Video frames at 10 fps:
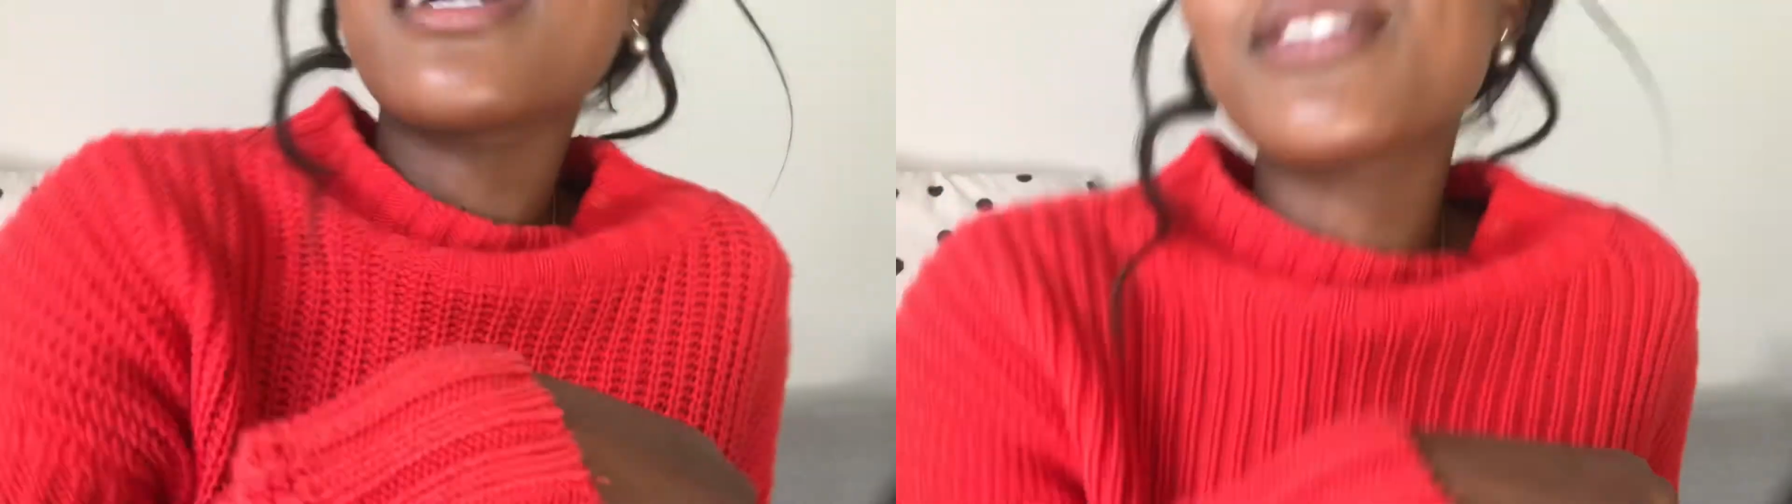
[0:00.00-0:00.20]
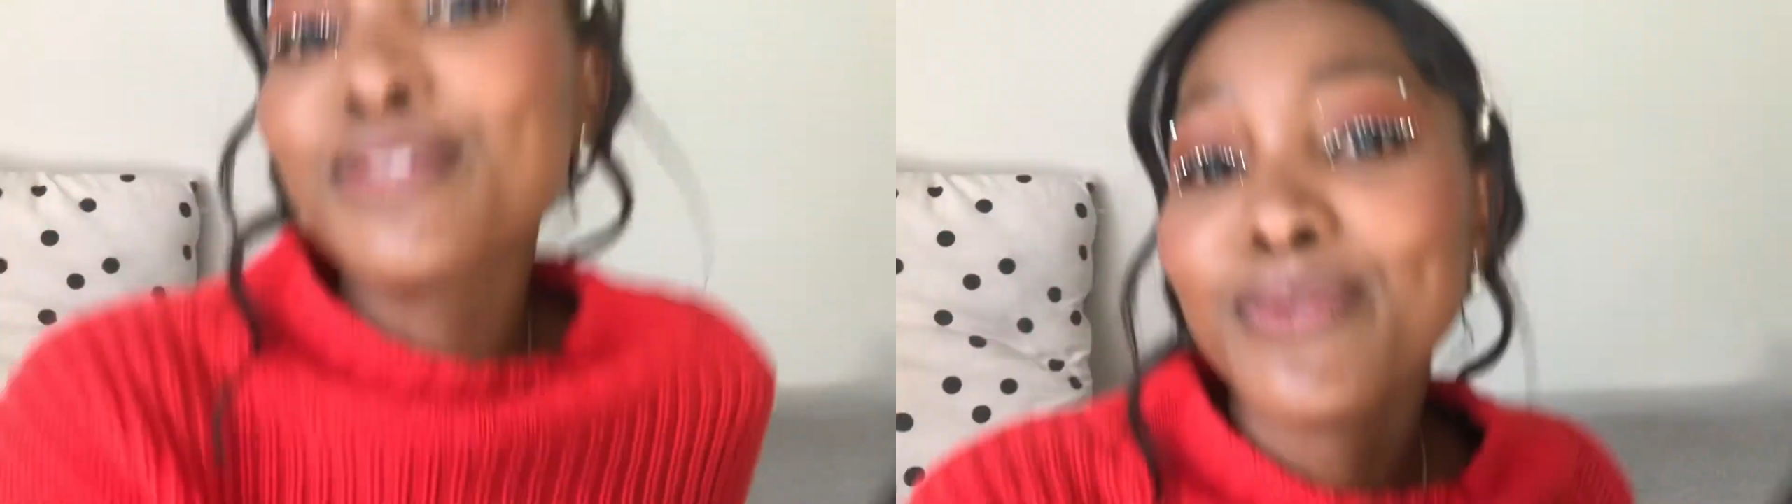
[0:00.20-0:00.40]

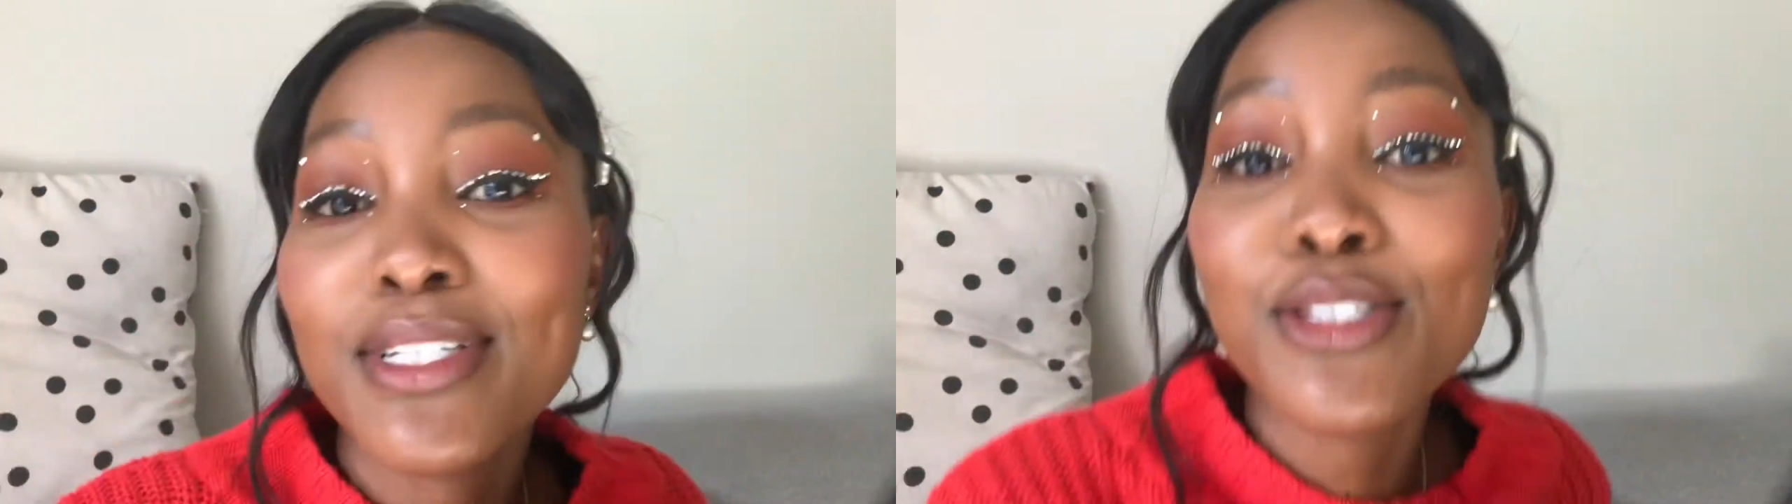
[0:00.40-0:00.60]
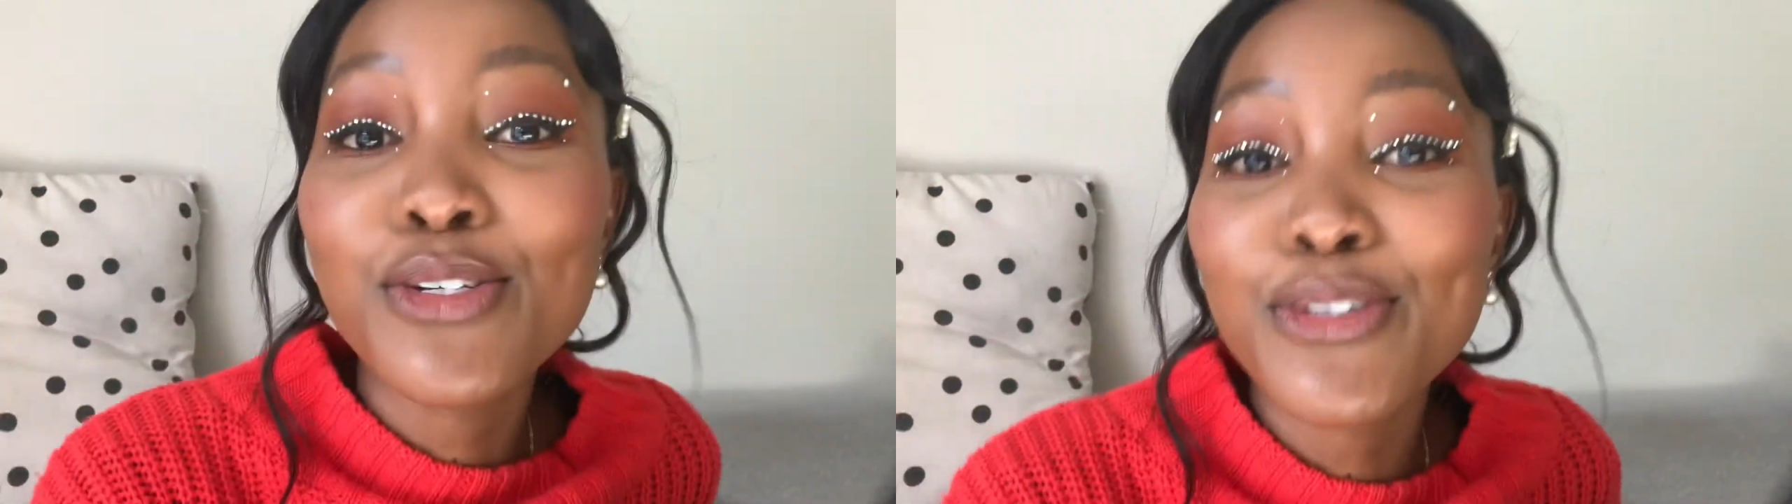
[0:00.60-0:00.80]
I just
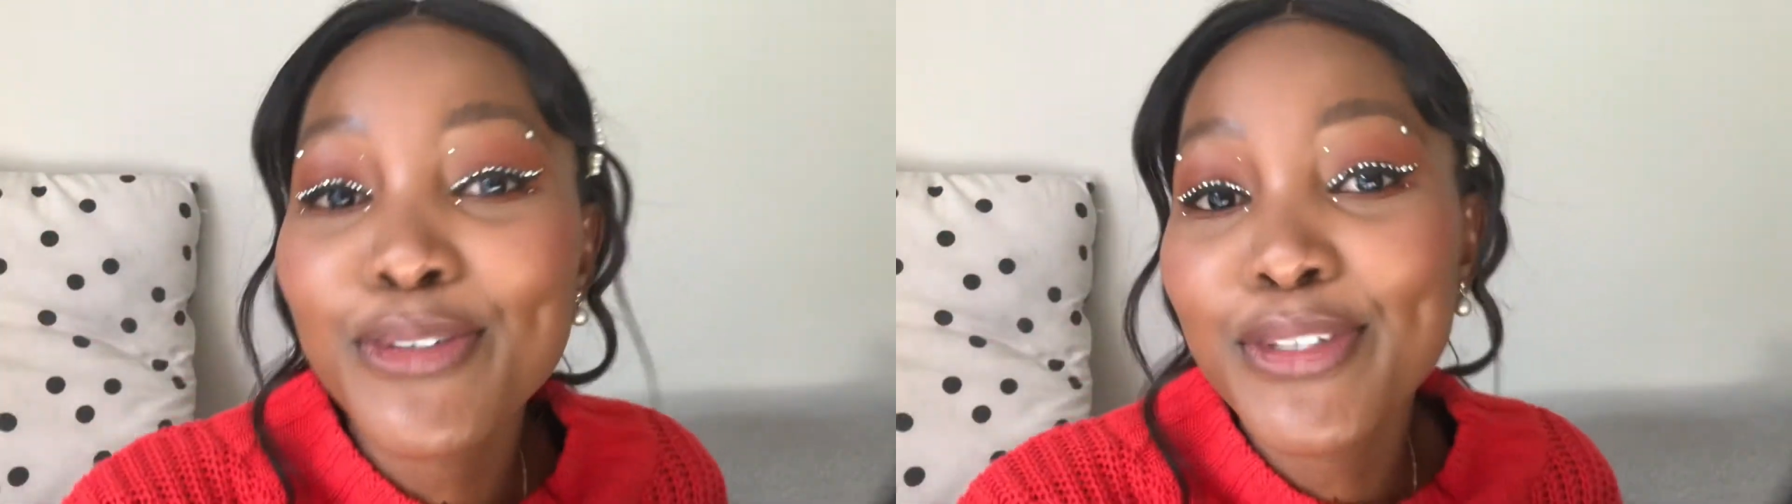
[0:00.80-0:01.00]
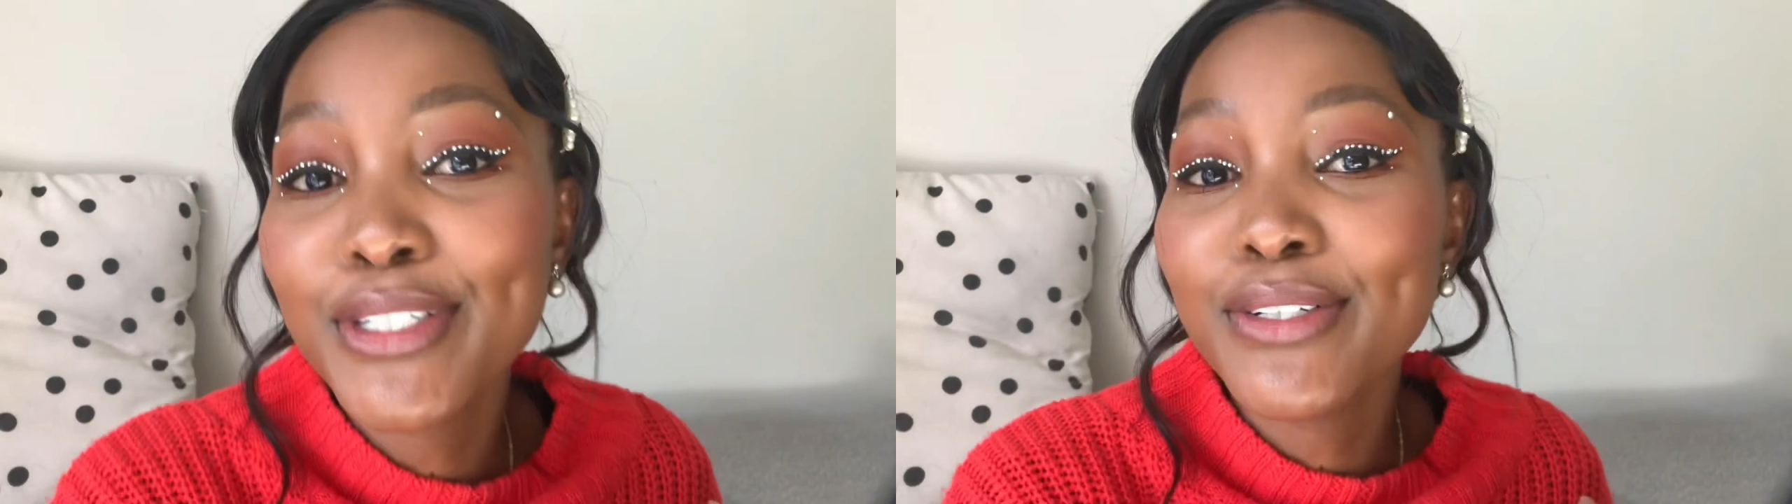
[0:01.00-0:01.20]
wanted to show
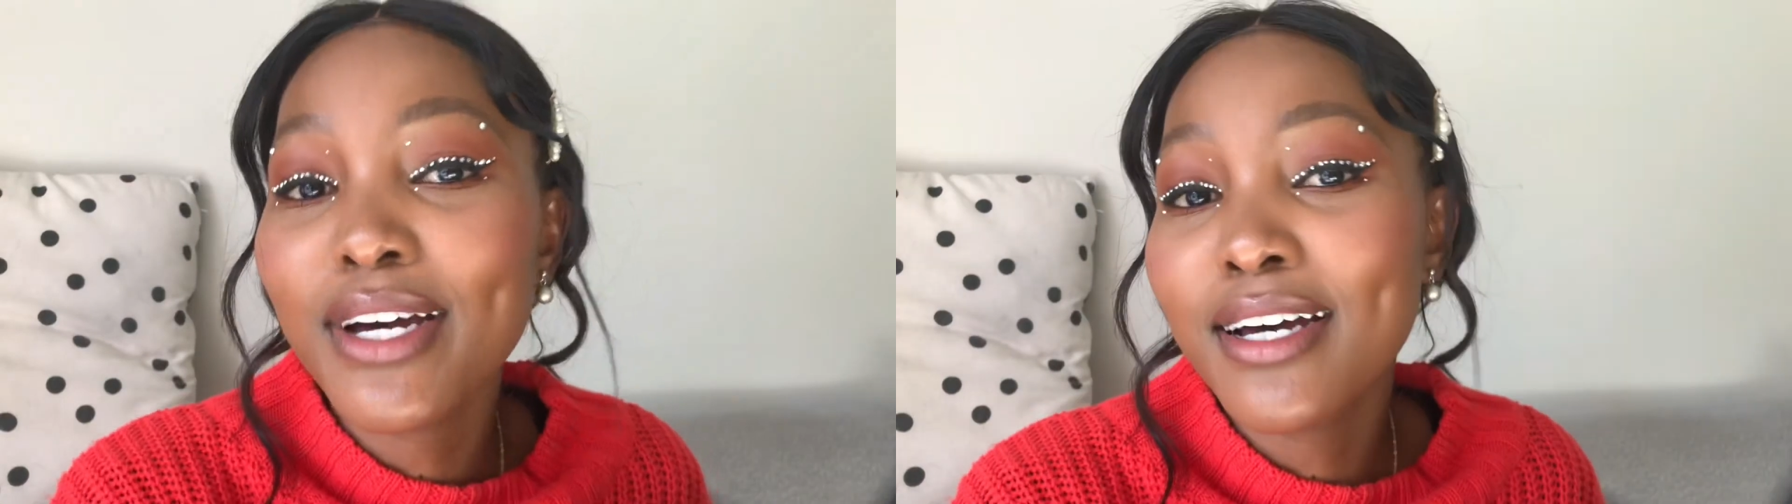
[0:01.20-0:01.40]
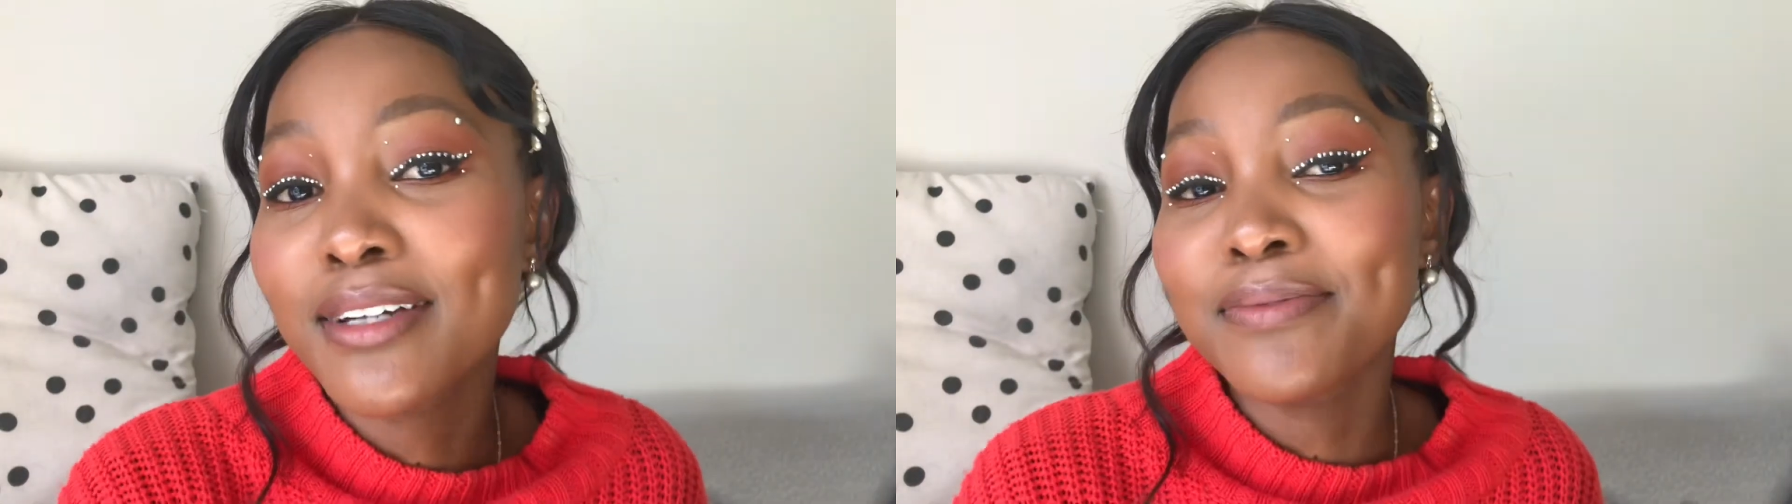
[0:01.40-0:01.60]
you
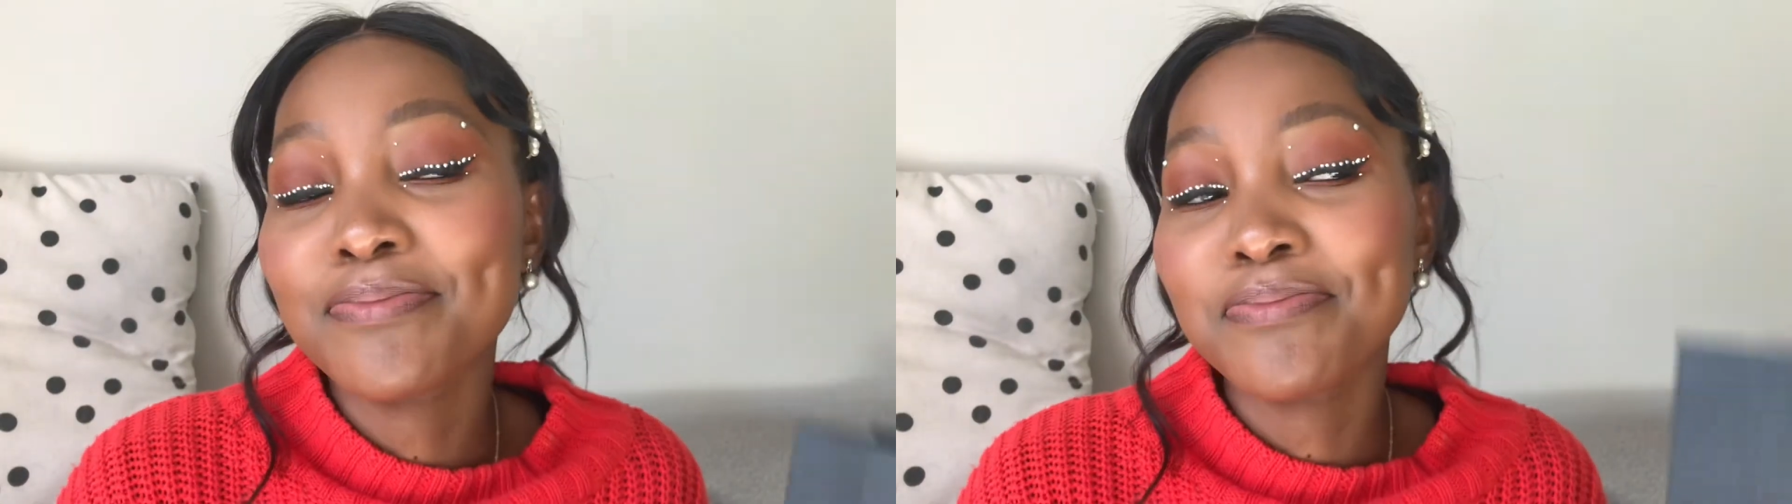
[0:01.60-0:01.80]
a